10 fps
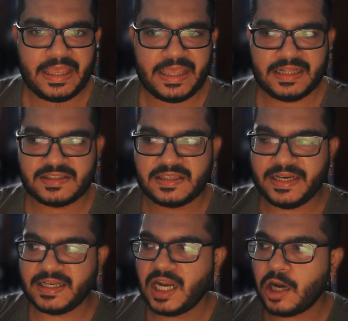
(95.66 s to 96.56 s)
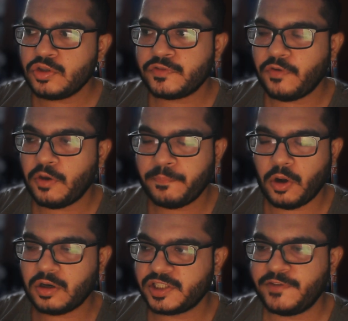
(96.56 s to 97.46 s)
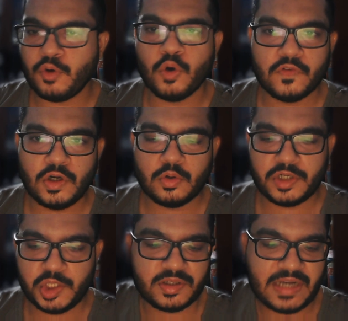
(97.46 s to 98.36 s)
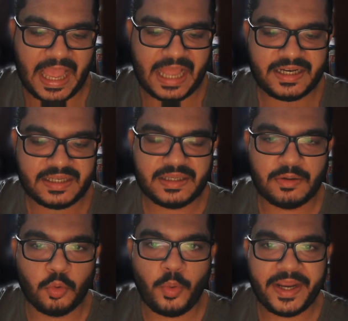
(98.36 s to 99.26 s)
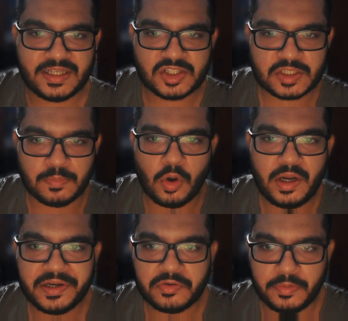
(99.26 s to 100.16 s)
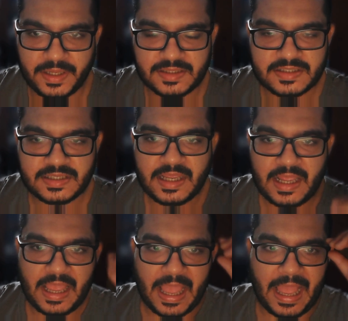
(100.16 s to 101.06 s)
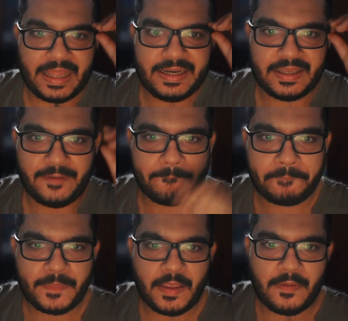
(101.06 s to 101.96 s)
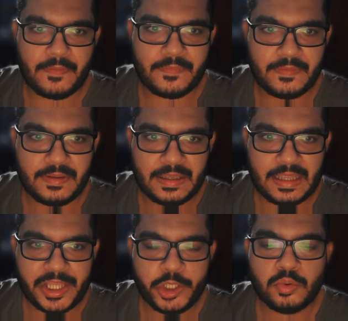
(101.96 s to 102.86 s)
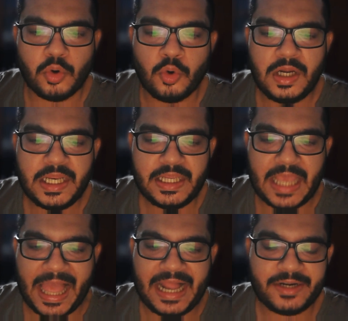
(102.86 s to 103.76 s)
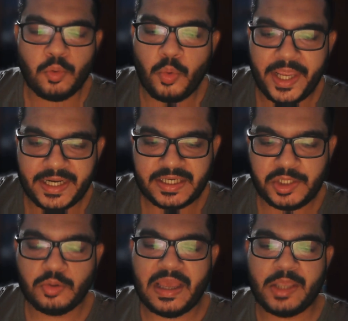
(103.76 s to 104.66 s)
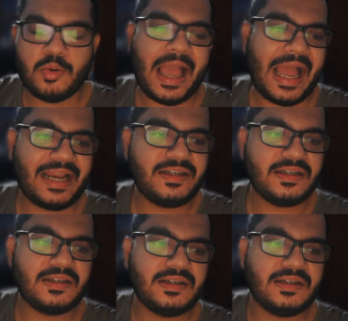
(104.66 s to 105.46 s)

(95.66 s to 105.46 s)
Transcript: it allows for progressive overload. You can add weight in small increments, and you only add weight. You add